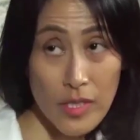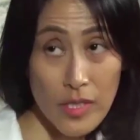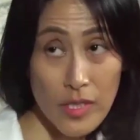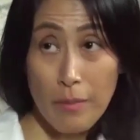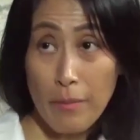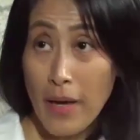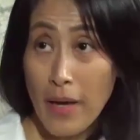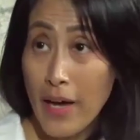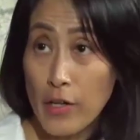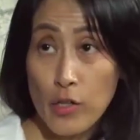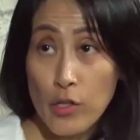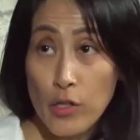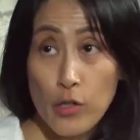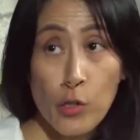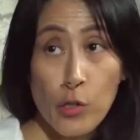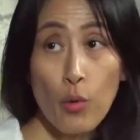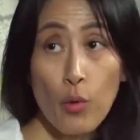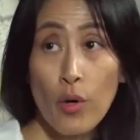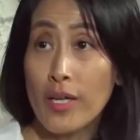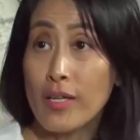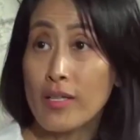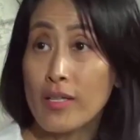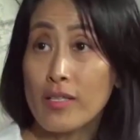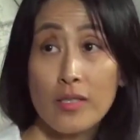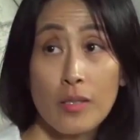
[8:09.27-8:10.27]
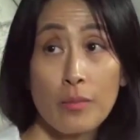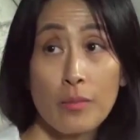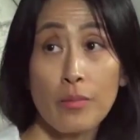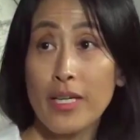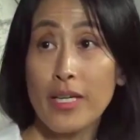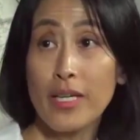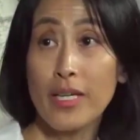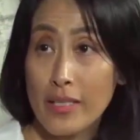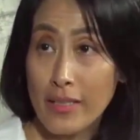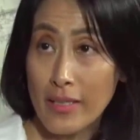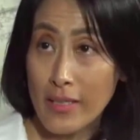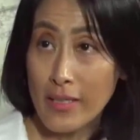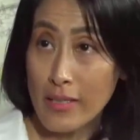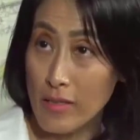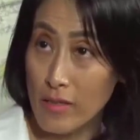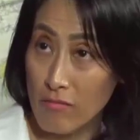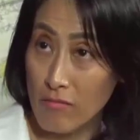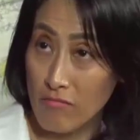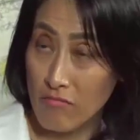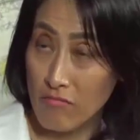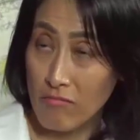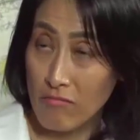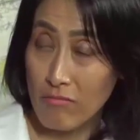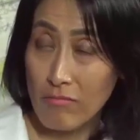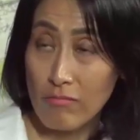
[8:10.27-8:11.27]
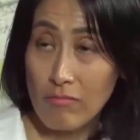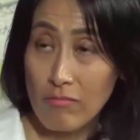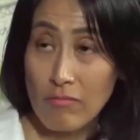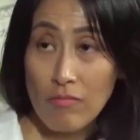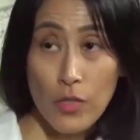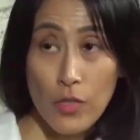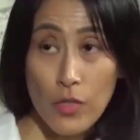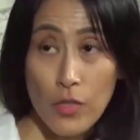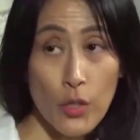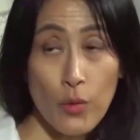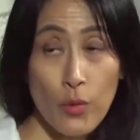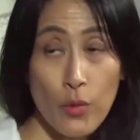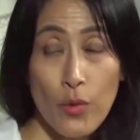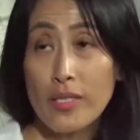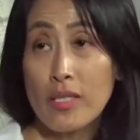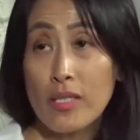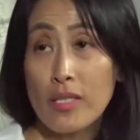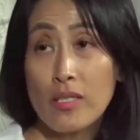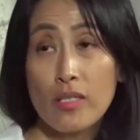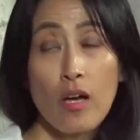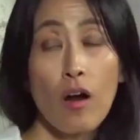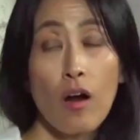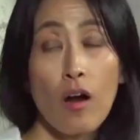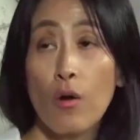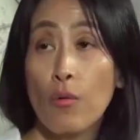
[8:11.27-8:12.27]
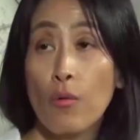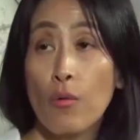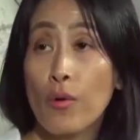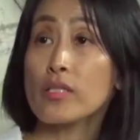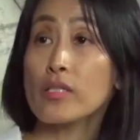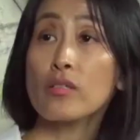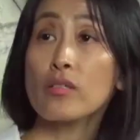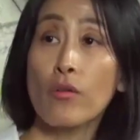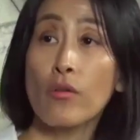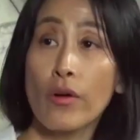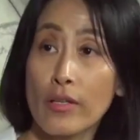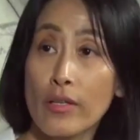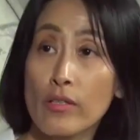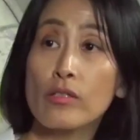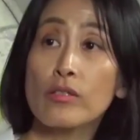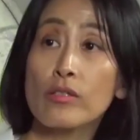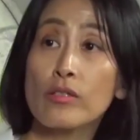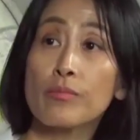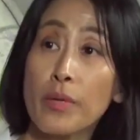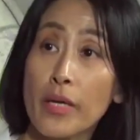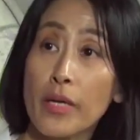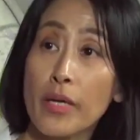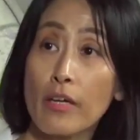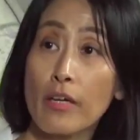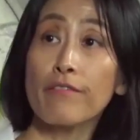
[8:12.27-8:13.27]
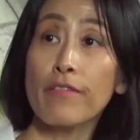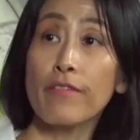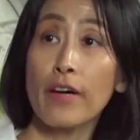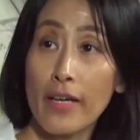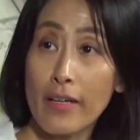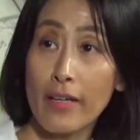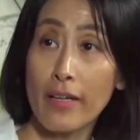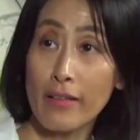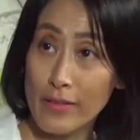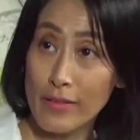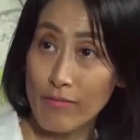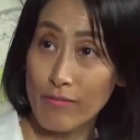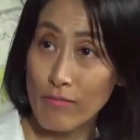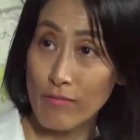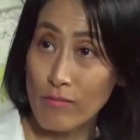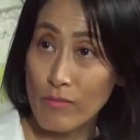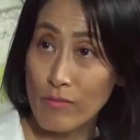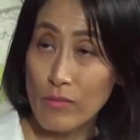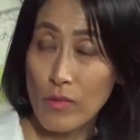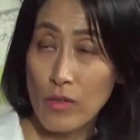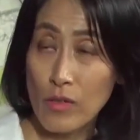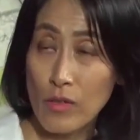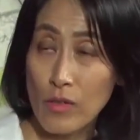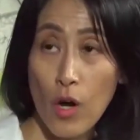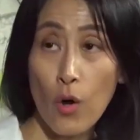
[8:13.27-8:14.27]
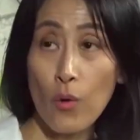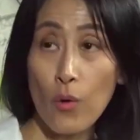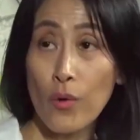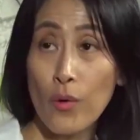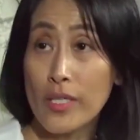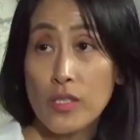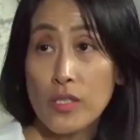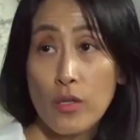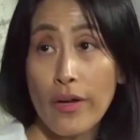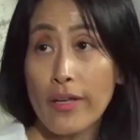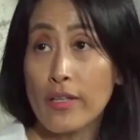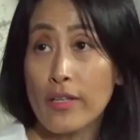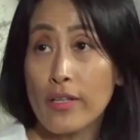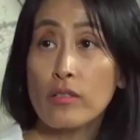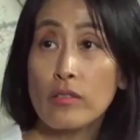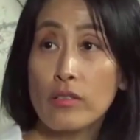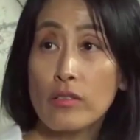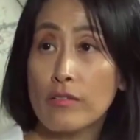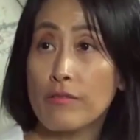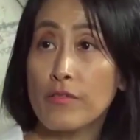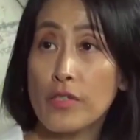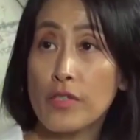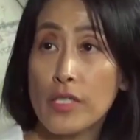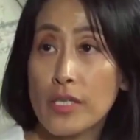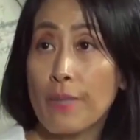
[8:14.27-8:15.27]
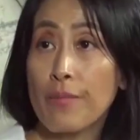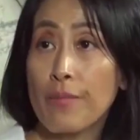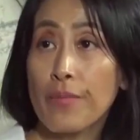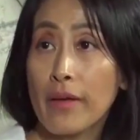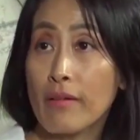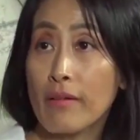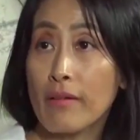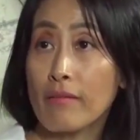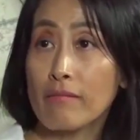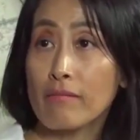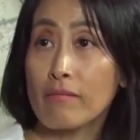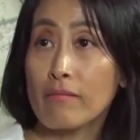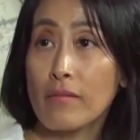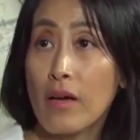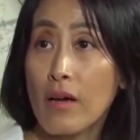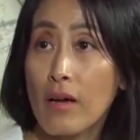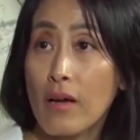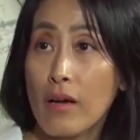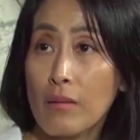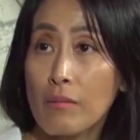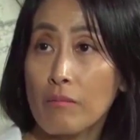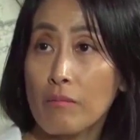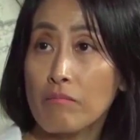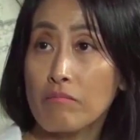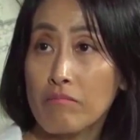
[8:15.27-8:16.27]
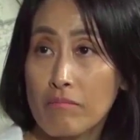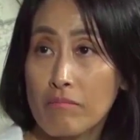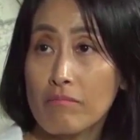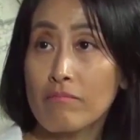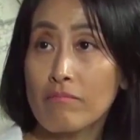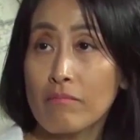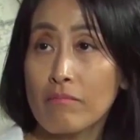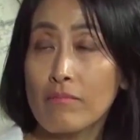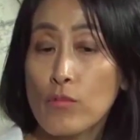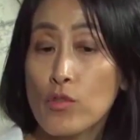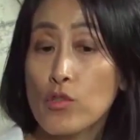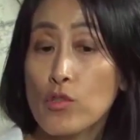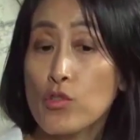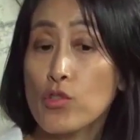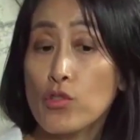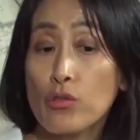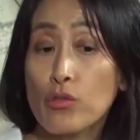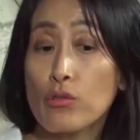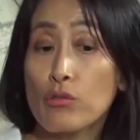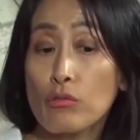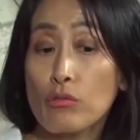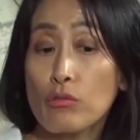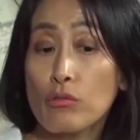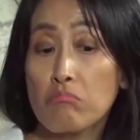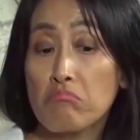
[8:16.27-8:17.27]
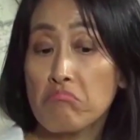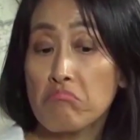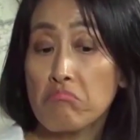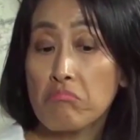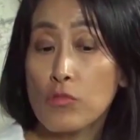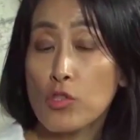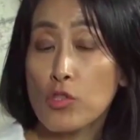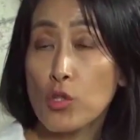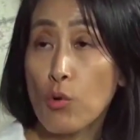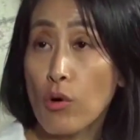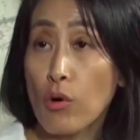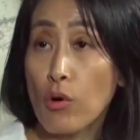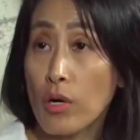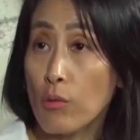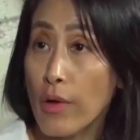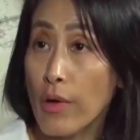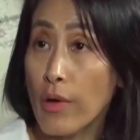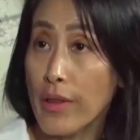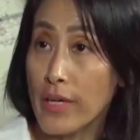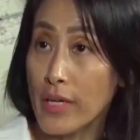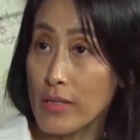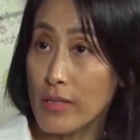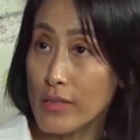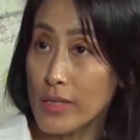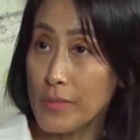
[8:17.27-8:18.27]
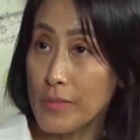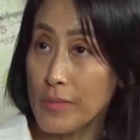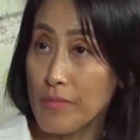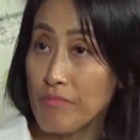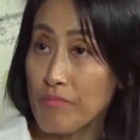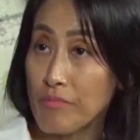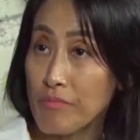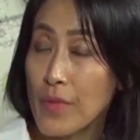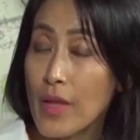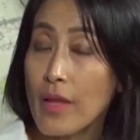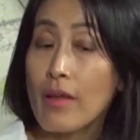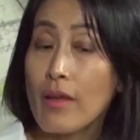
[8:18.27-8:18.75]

Didn't matter who was the president, the US is always going to pick a fight, always going to look for something um, to, to quarrel with us.